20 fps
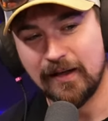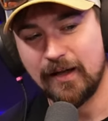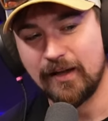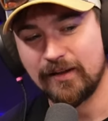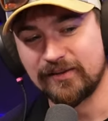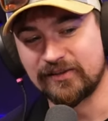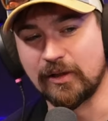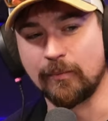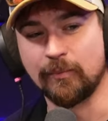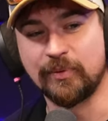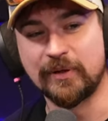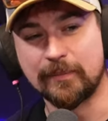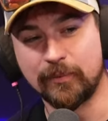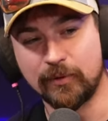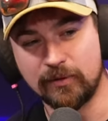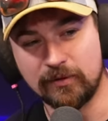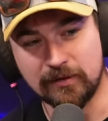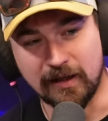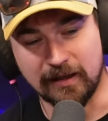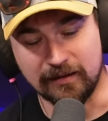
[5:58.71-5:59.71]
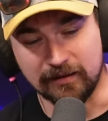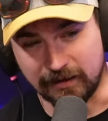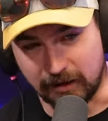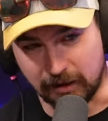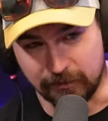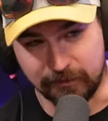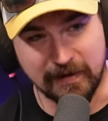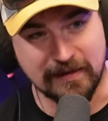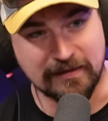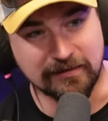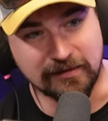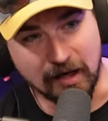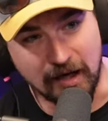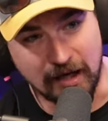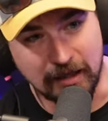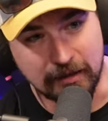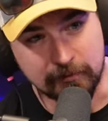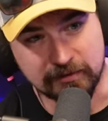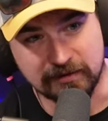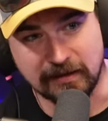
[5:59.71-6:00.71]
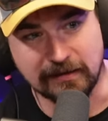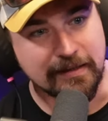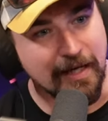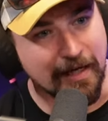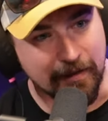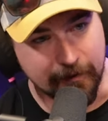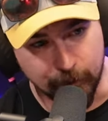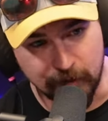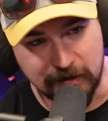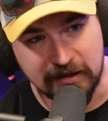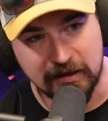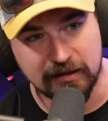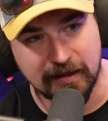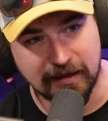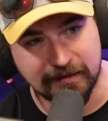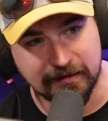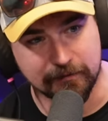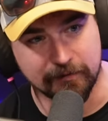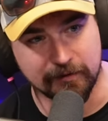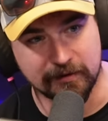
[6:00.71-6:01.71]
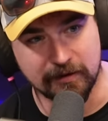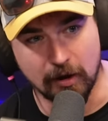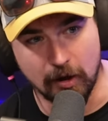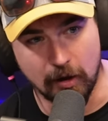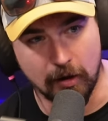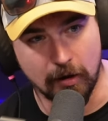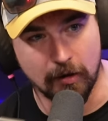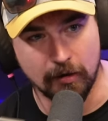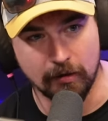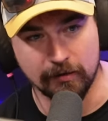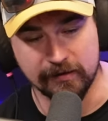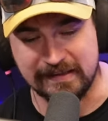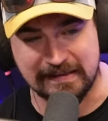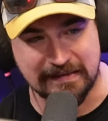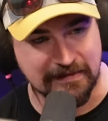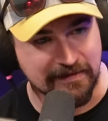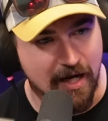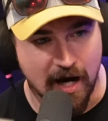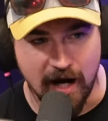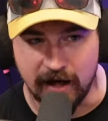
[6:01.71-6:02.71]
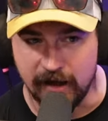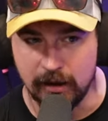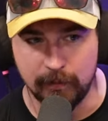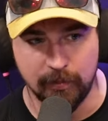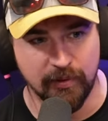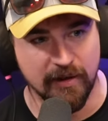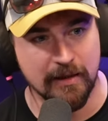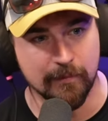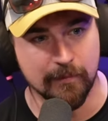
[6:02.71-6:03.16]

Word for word: Some people, uh, like our friend Don, was like, yeah, if we collectively all, the entire play